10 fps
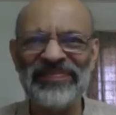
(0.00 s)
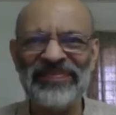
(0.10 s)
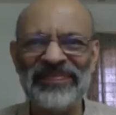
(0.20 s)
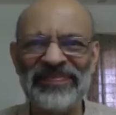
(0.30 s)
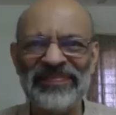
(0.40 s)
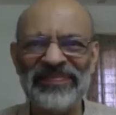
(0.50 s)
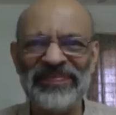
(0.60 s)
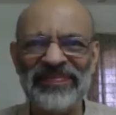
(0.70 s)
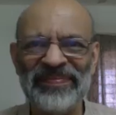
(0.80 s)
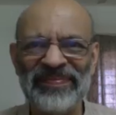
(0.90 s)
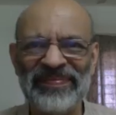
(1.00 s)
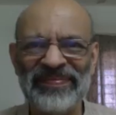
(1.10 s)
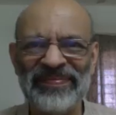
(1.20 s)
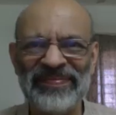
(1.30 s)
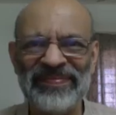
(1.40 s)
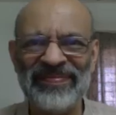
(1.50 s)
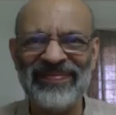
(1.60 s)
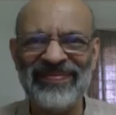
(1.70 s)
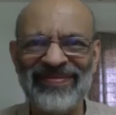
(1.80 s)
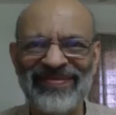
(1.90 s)

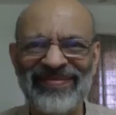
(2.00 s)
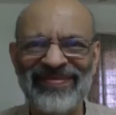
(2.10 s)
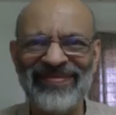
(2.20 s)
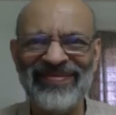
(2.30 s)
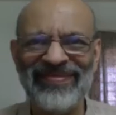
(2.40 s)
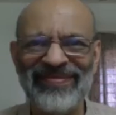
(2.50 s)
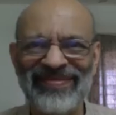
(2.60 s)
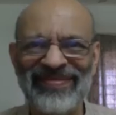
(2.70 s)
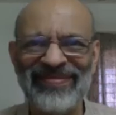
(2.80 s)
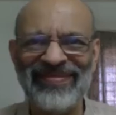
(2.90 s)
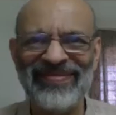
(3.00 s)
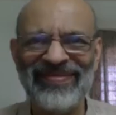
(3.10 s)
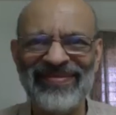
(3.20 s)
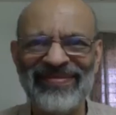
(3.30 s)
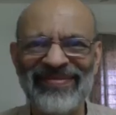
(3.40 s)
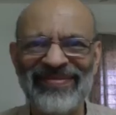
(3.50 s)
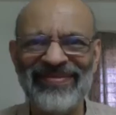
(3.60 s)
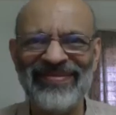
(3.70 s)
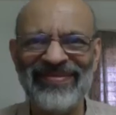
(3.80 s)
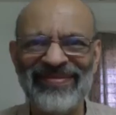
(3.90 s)

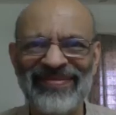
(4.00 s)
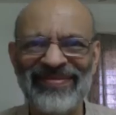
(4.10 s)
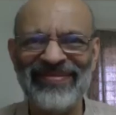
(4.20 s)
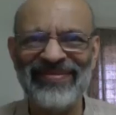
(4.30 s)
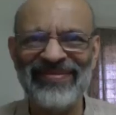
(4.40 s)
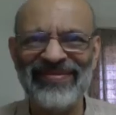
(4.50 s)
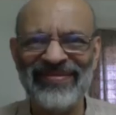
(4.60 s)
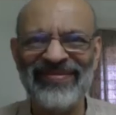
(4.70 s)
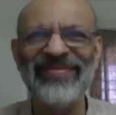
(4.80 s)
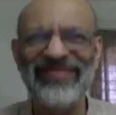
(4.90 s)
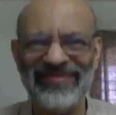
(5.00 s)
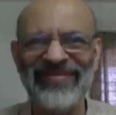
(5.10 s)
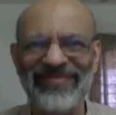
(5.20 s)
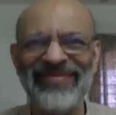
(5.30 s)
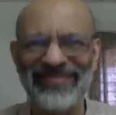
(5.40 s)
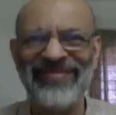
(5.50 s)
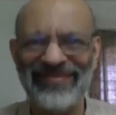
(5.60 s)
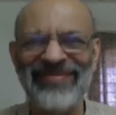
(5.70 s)
No words are spoken by the person on screen.